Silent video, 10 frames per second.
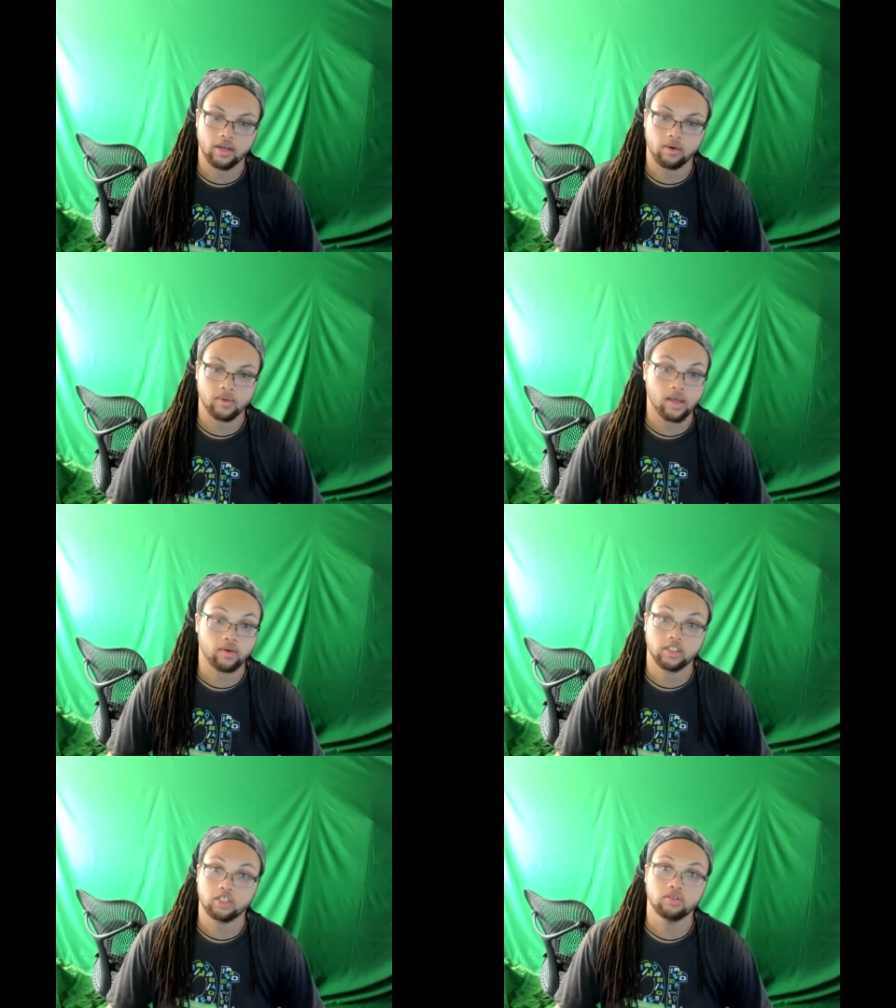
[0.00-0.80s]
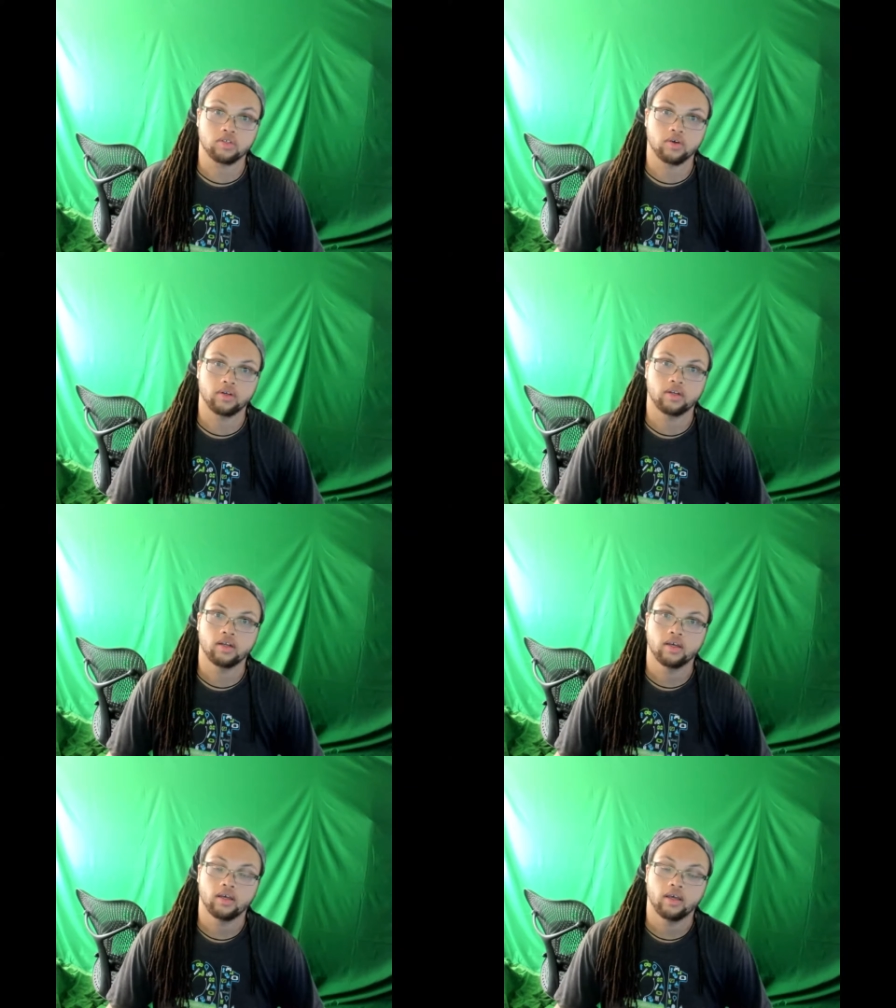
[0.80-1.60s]
without any shoes on.
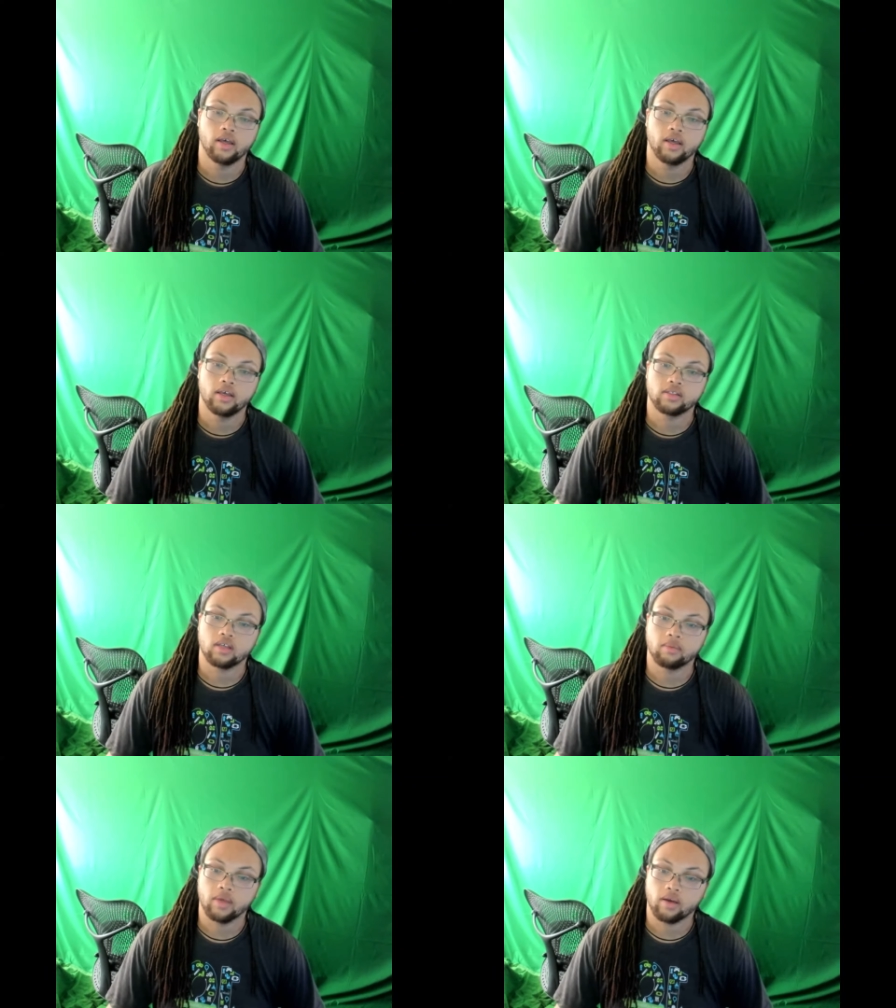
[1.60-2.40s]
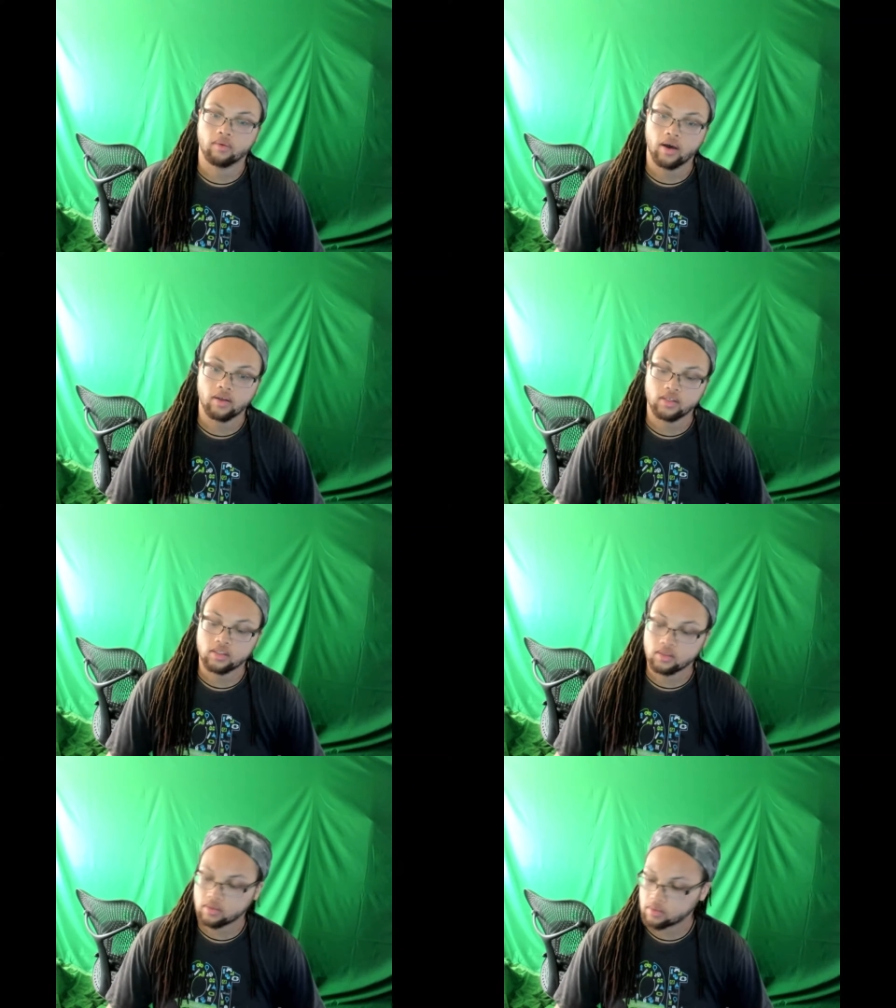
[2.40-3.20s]
So I'm like, wow,
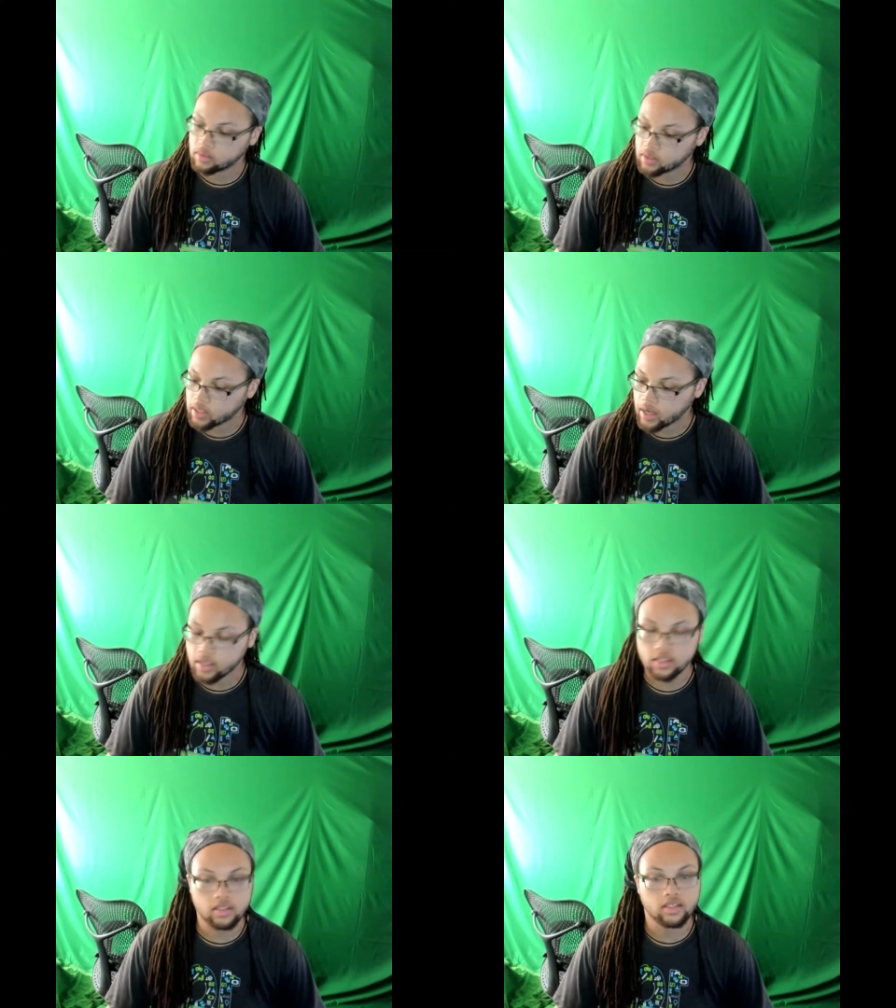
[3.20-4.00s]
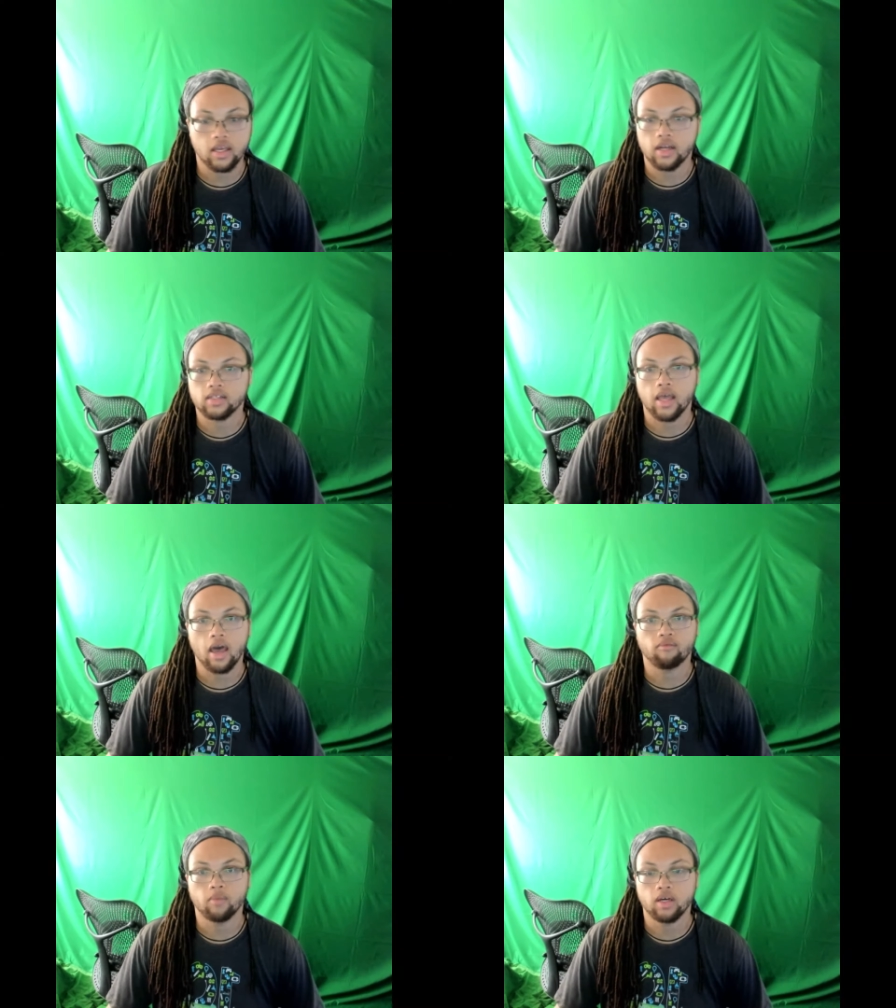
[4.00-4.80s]
this guy doesn't
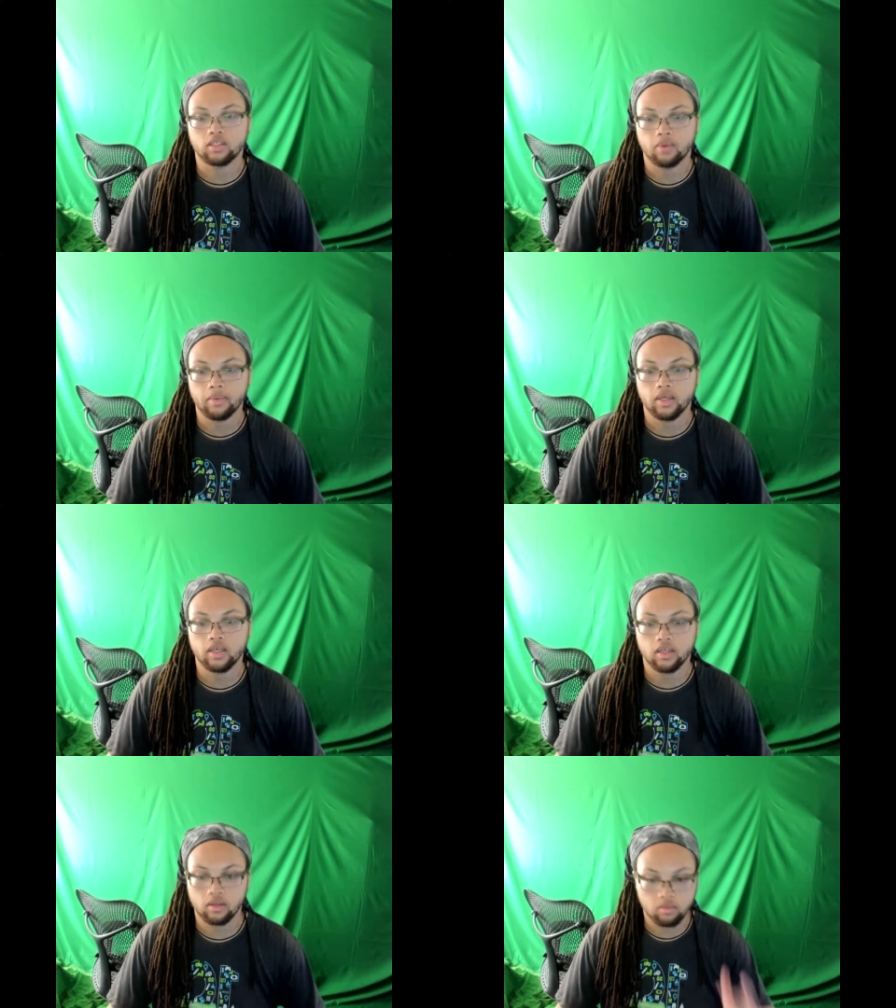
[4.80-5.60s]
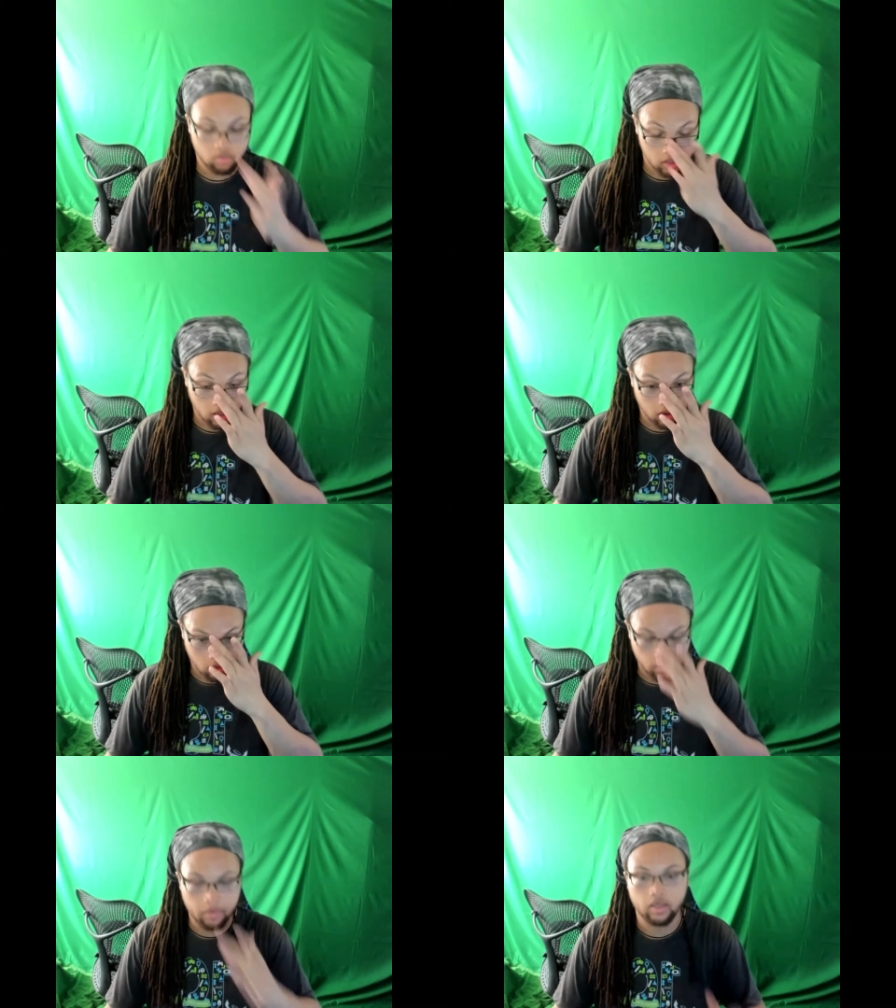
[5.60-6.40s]
have much. Maybe he could
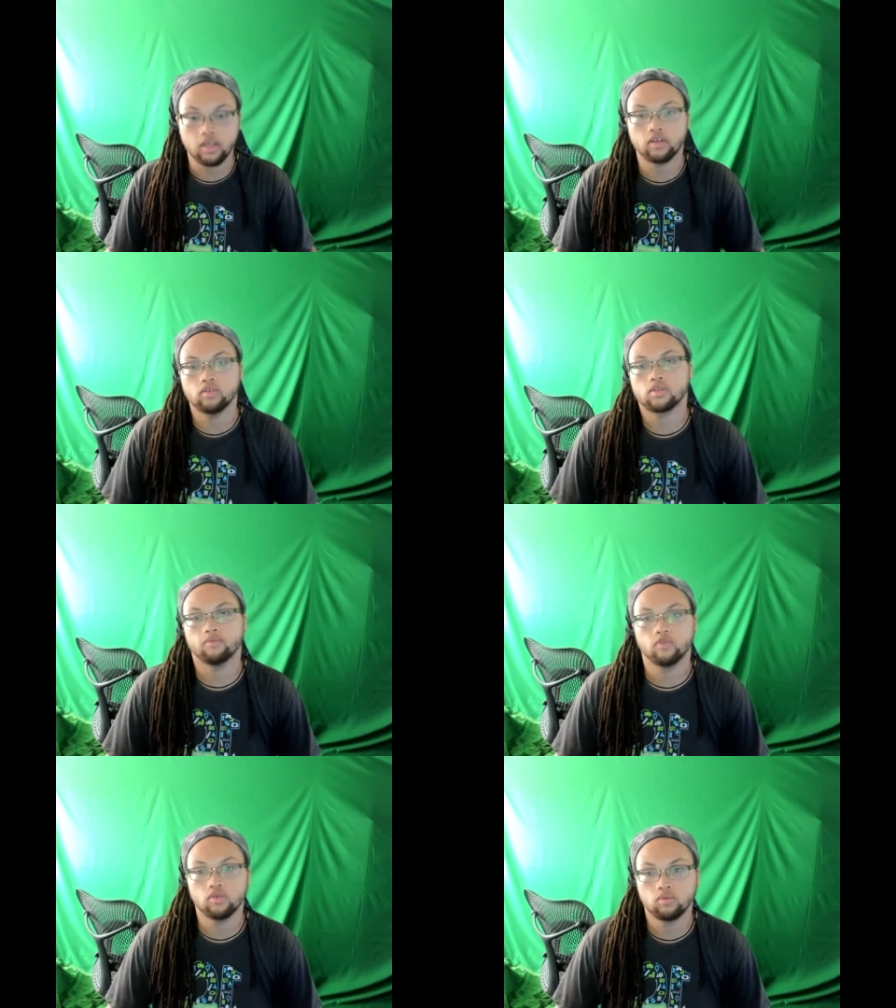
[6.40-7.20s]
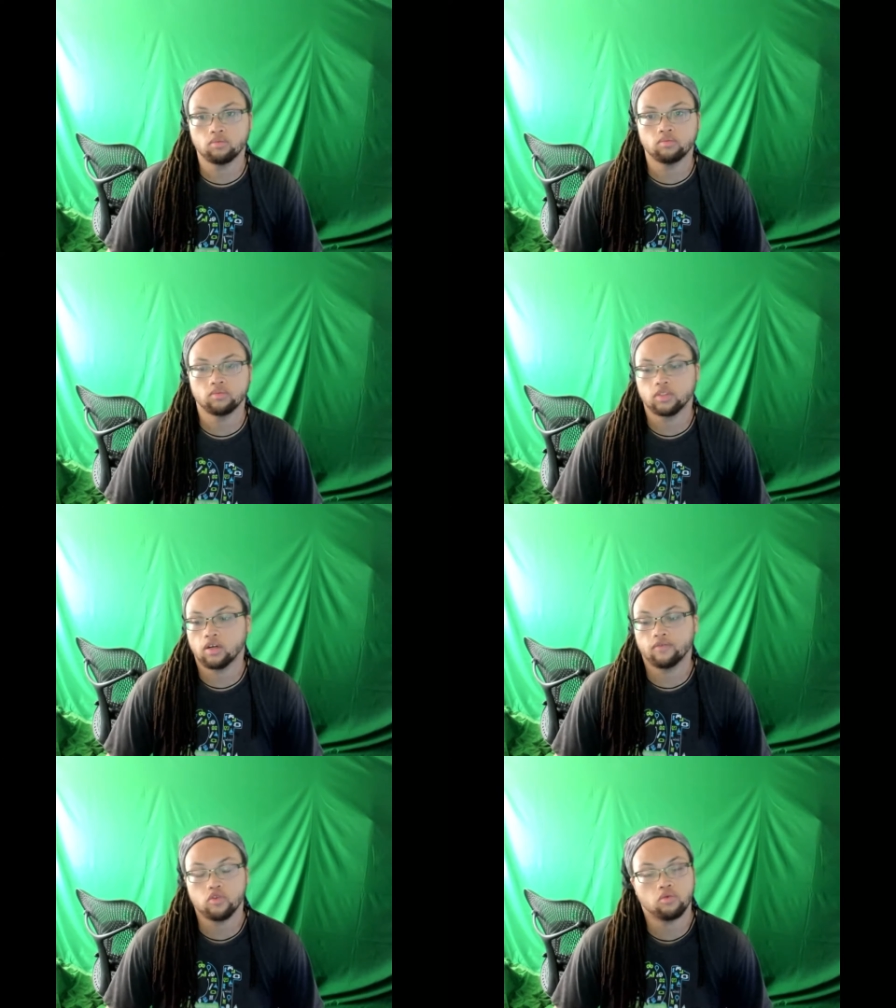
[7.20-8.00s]
use some food
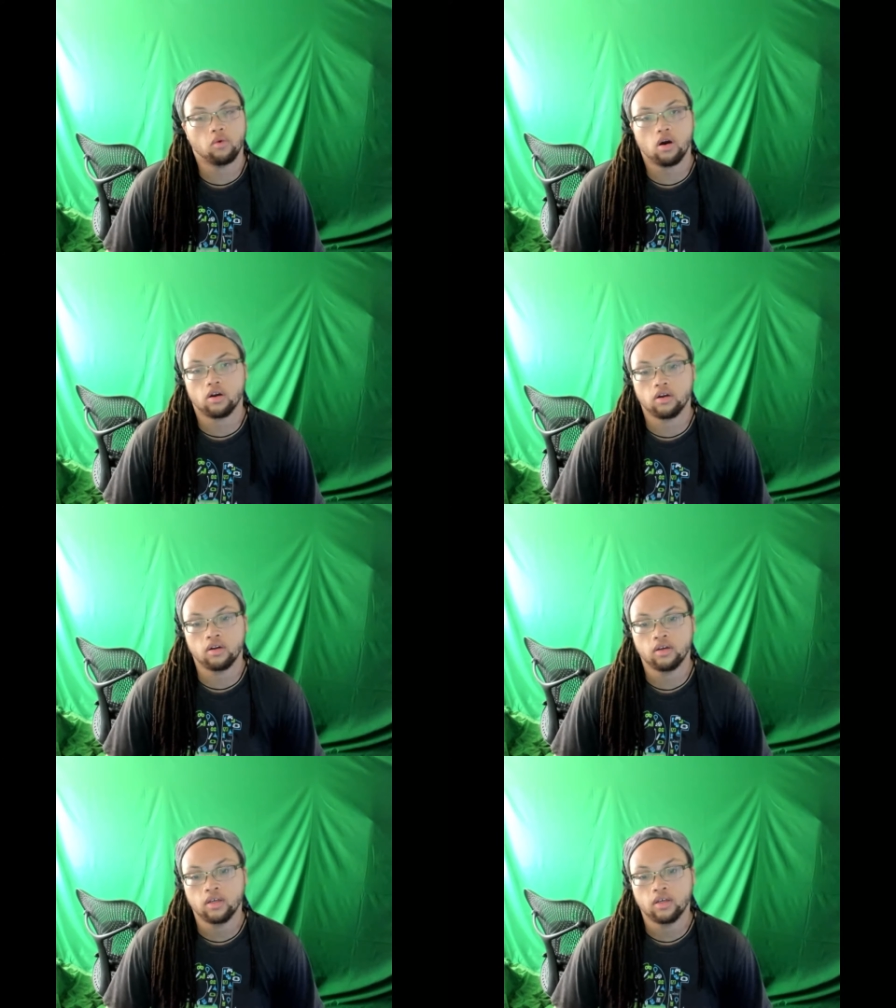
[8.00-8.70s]
and water.